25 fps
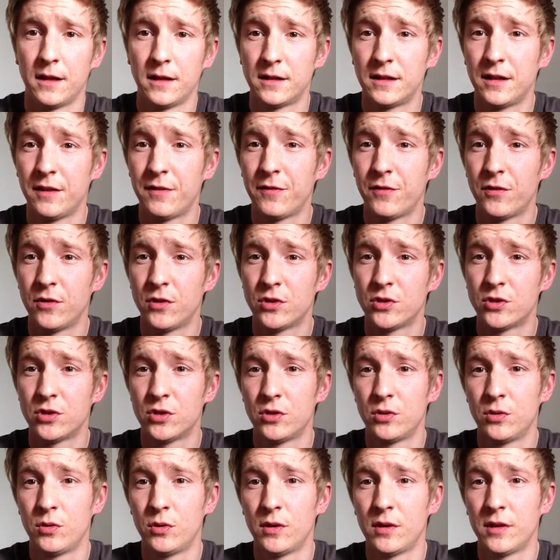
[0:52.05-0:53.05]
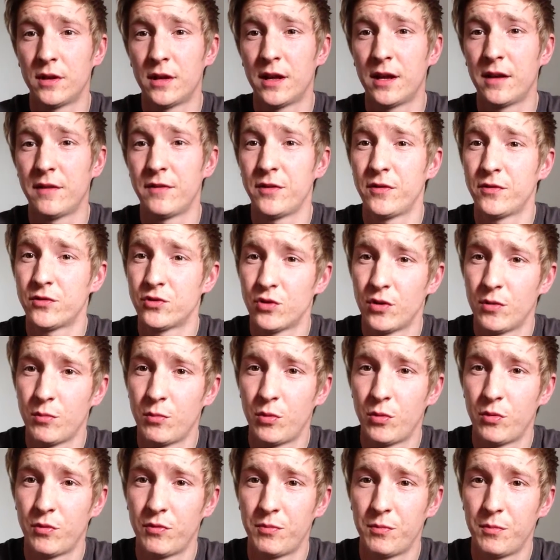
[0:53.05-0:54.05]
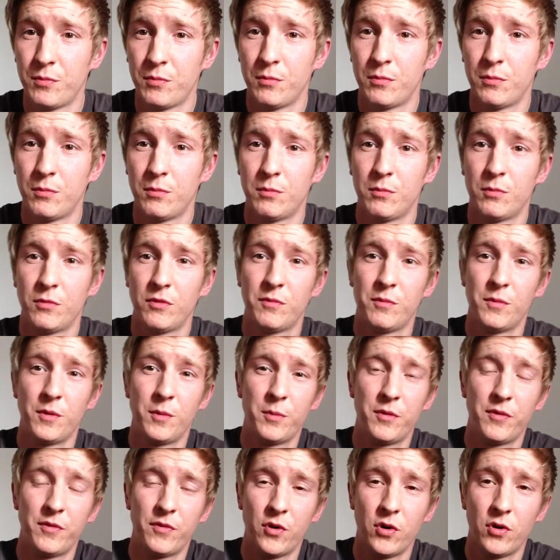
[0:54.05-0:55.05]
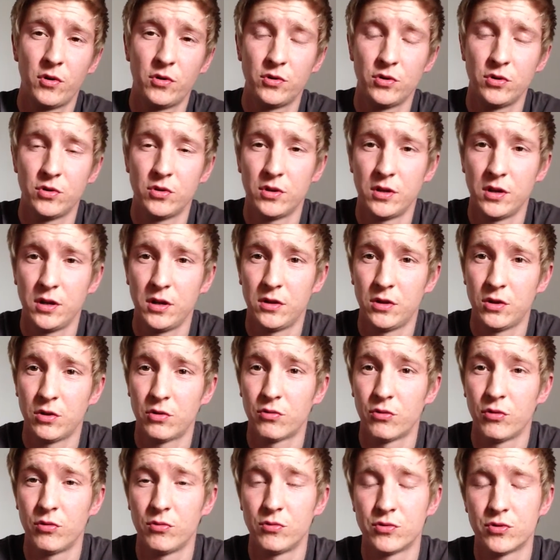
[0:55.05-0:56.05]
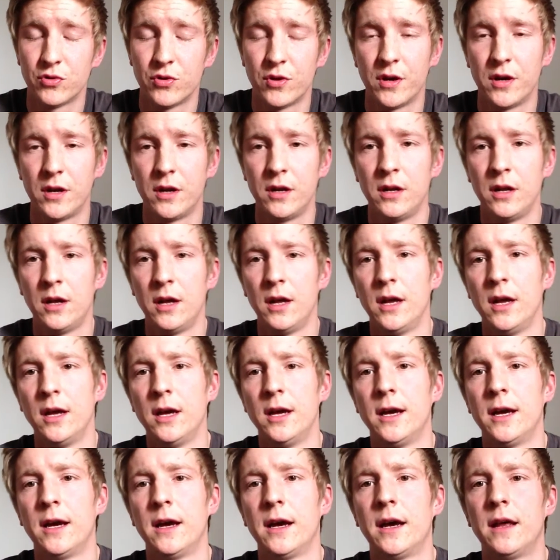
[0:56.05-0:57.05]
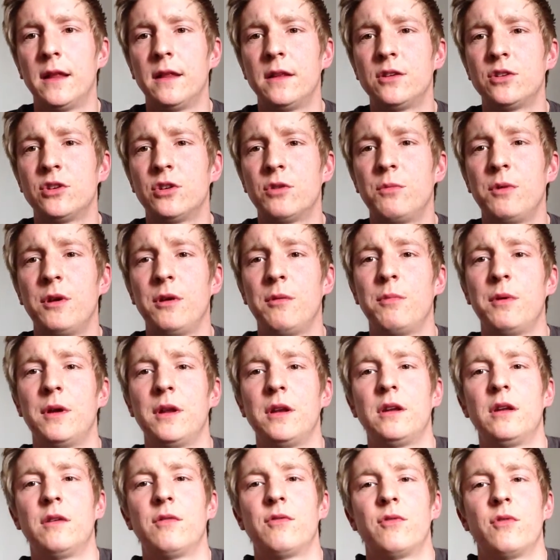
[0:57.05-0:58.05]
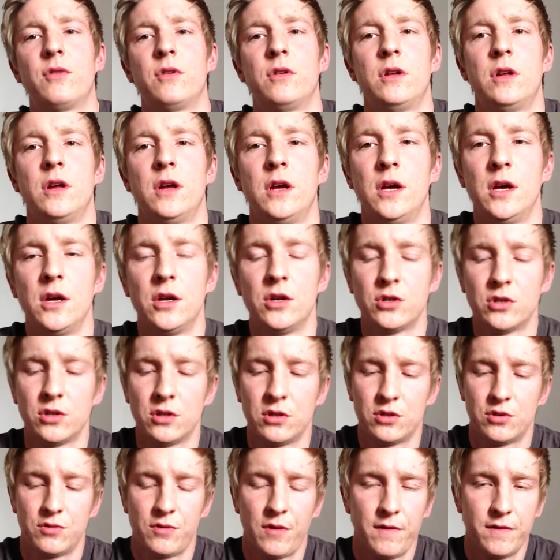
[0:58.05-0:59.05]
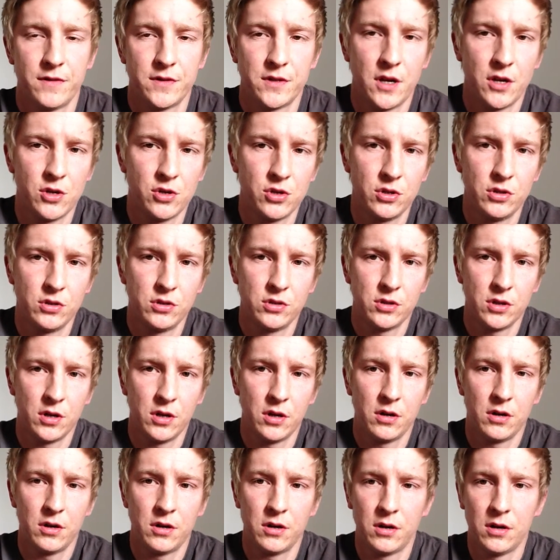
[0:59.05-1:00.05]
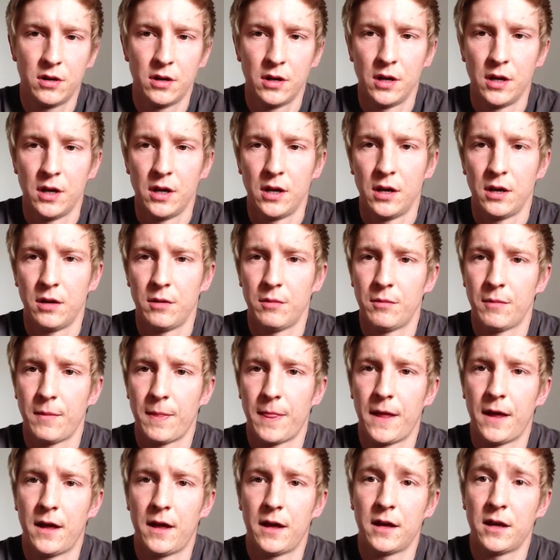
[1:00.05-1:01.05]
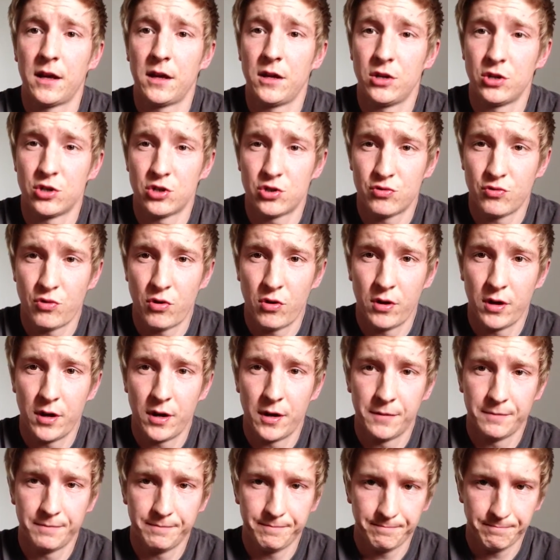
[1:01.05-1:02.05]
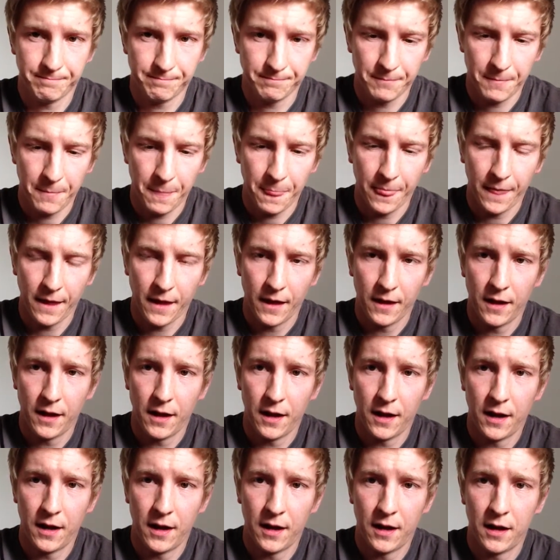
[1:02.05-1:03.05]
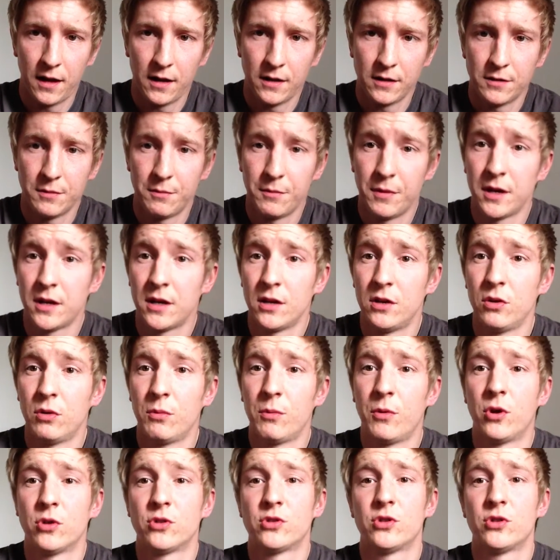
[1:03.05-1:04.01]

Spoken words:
different to, like, if you've trained with me before and done the group training, this is going to be a bit different. So the strength sessions are going to get you stronger and make you look more